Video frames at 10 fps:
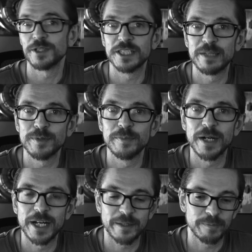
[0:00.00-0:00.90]
example,
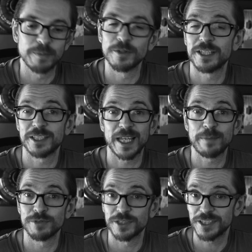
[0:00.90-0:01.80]
by memorizing a
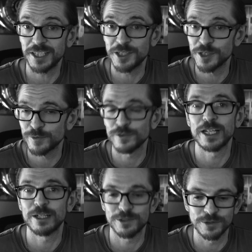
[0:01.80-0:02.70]
procedure for
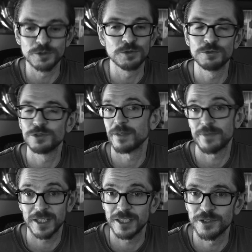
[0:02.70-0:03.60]
how to do
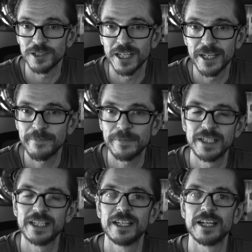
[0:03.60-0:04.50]
something in your game,
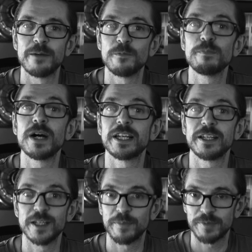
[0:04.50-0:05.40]
might
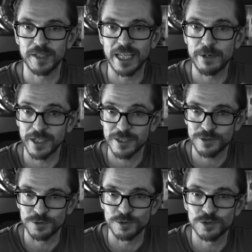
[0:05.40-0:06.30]
end up allowing us
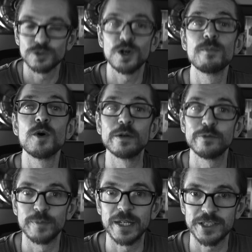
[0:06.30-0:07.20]
to store more
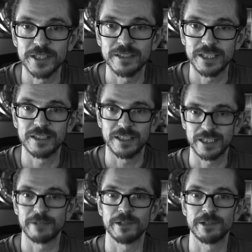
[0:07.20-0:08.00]
information in that